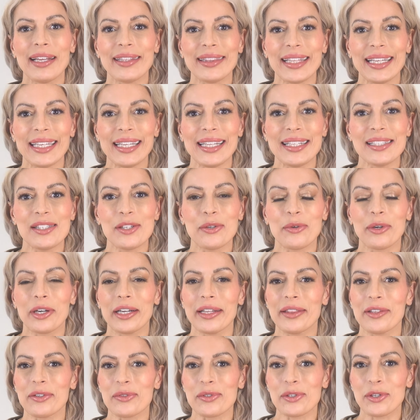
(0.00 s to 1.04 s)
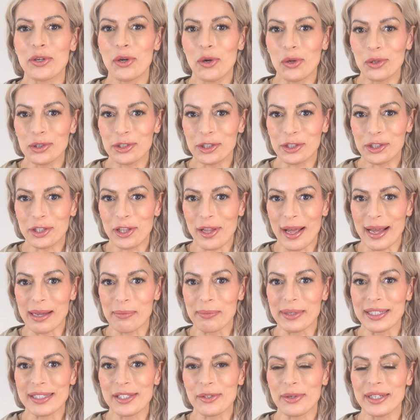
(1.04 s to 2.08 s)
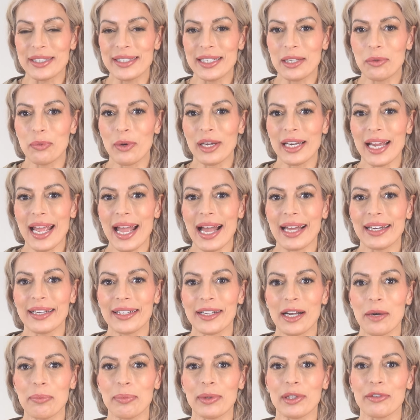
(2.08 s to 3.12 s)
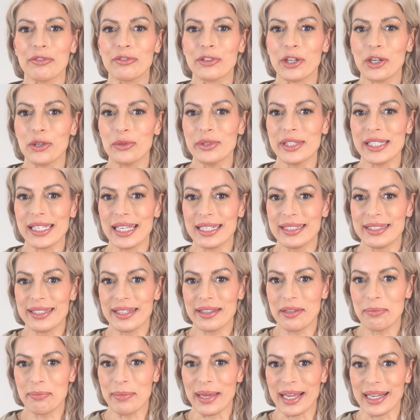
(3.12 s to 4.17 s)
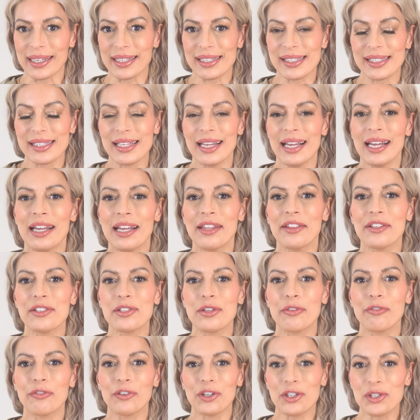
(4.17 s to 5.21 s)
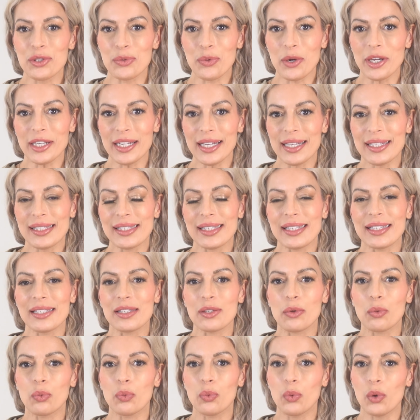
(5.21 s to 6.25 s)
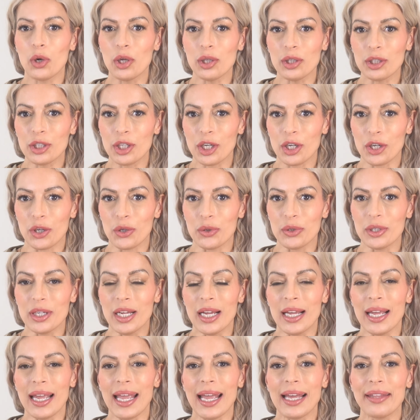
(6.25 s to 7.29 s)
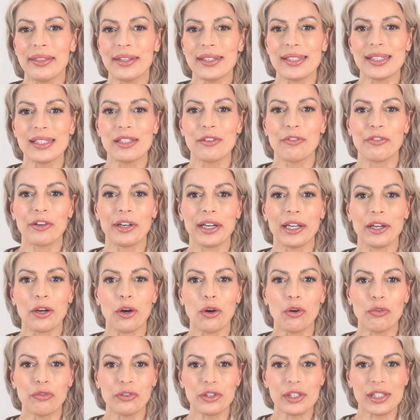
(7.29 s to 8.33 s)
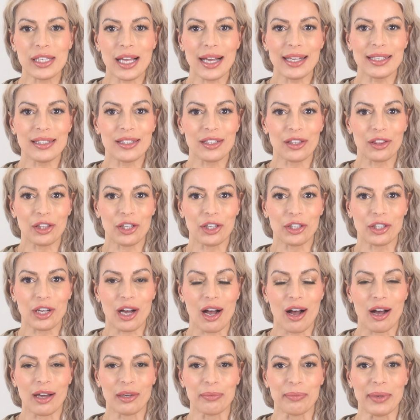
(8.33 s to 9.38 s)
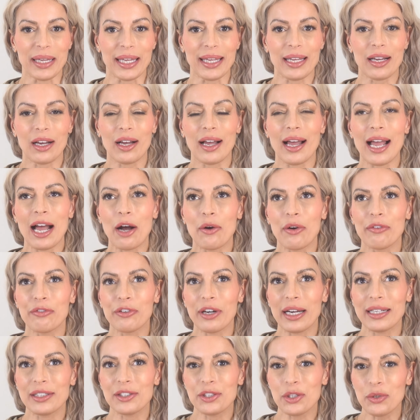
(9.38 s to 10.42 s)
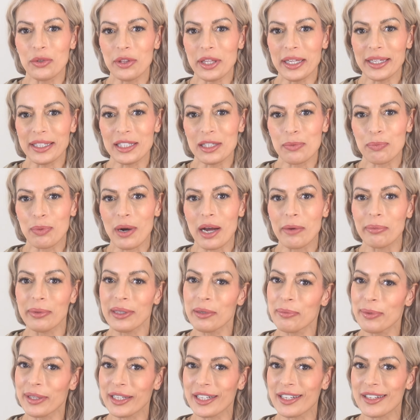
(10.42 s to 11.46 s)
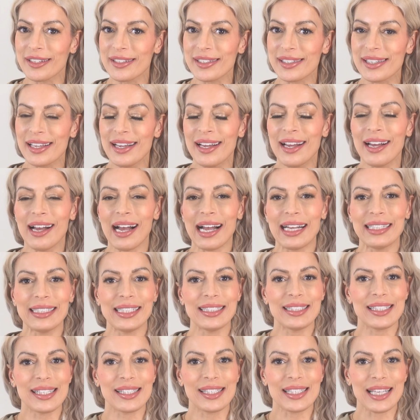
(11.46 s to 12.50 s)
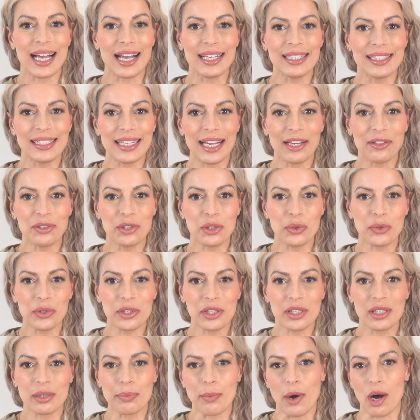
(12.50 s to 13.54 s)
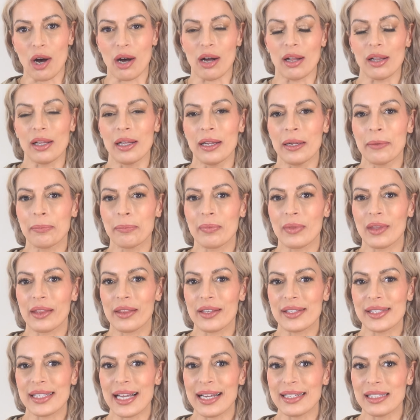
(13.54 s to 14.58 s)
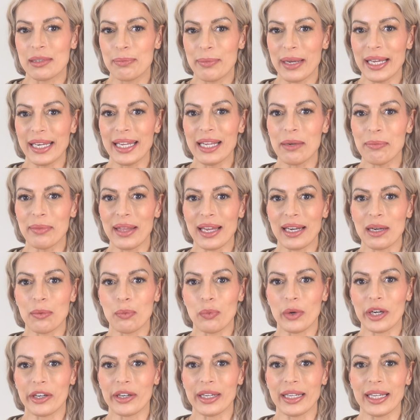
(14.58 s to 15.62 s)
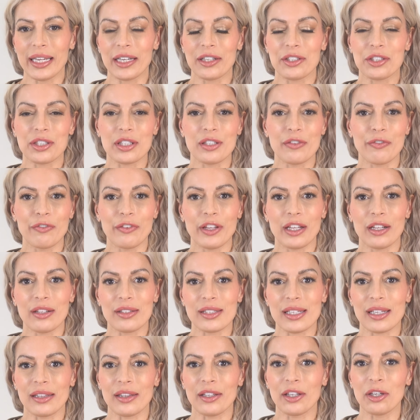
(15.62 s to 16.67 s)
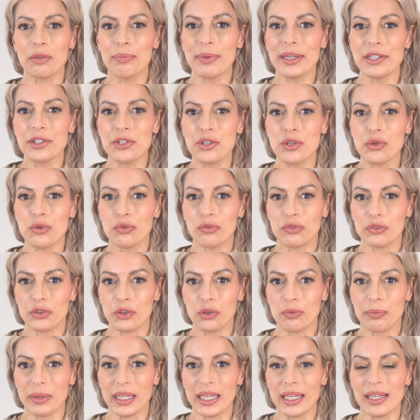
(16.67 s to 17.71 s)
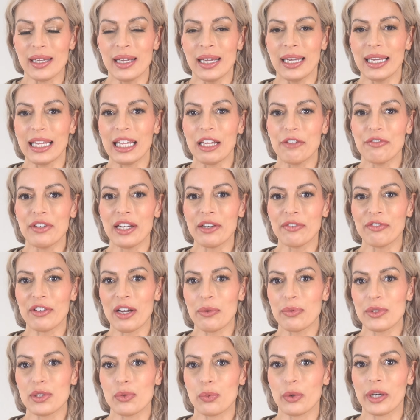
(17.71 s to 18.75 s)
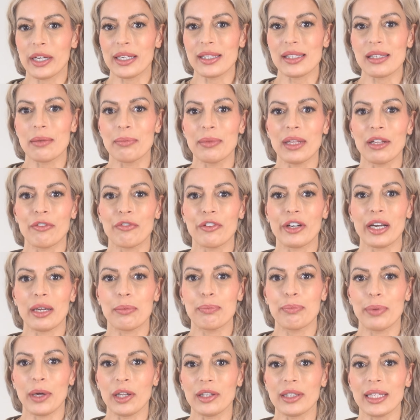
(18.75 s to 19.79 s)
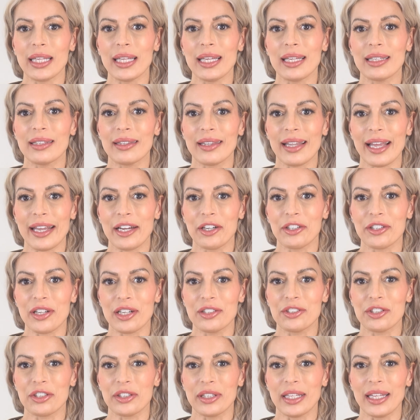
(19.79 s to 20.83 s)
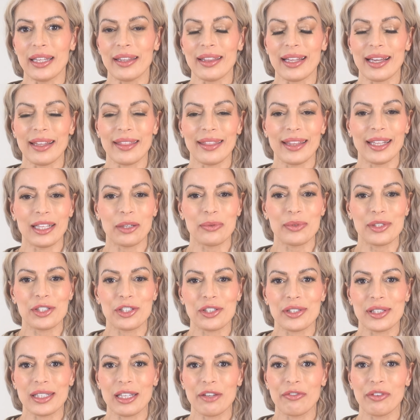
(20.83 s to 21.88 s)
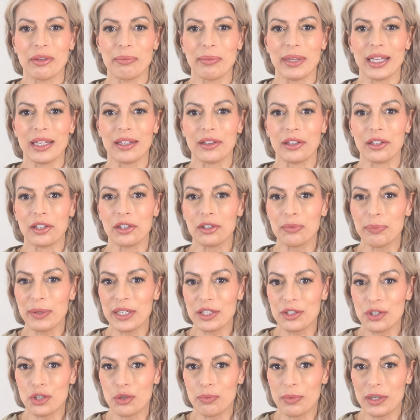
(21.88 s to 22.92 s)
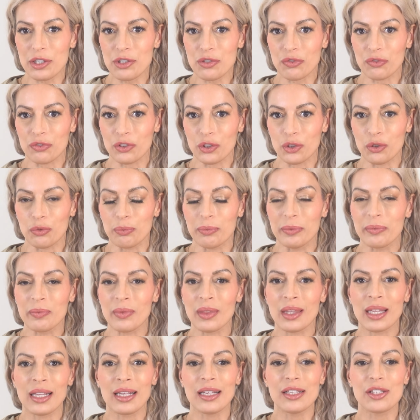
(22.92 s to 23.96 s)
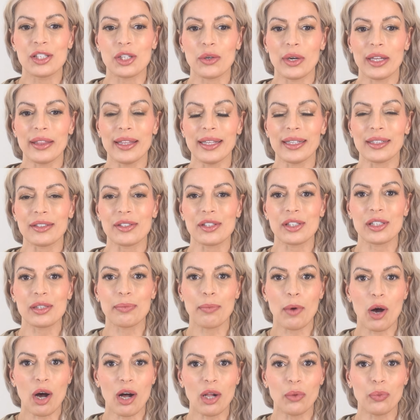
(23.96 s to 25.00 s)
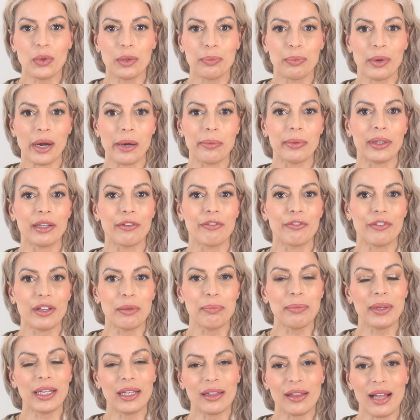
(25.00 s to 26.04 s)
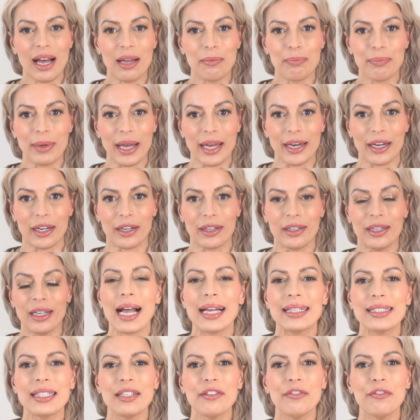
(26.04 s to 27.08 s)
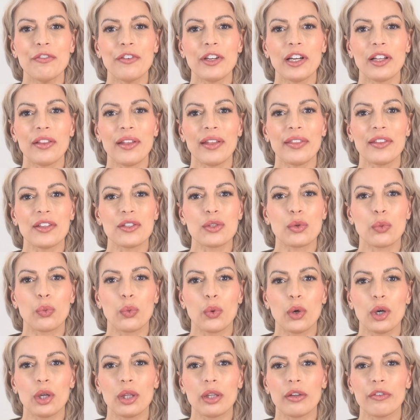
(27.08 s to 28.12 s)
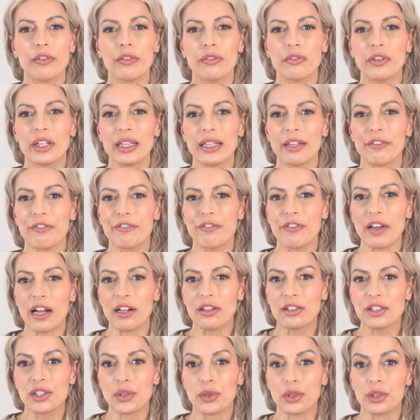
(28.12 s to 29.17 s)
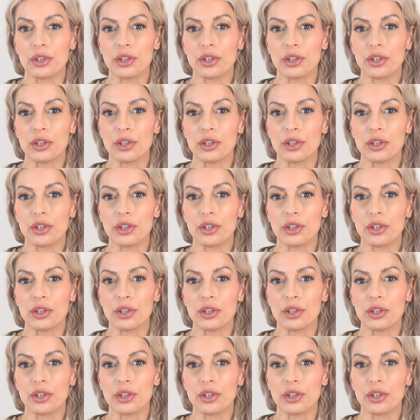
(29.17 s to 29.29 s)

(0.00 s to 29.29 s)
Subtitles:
ladies who are in those colder climates, so I did want to add a couple of coats into the mix. This first one is this wool coat, and this is a very oversized look on me. However, I do think it's probably because I need to size down to a small. The size medium that I'm wearing here just feels a little bit too roomy. Even if I was wearing something very bulky and layered underneath, I think it was just giving me a little bit too much room. So I think a small would probably fit me a lot better. I didn't feel that this wool really felt or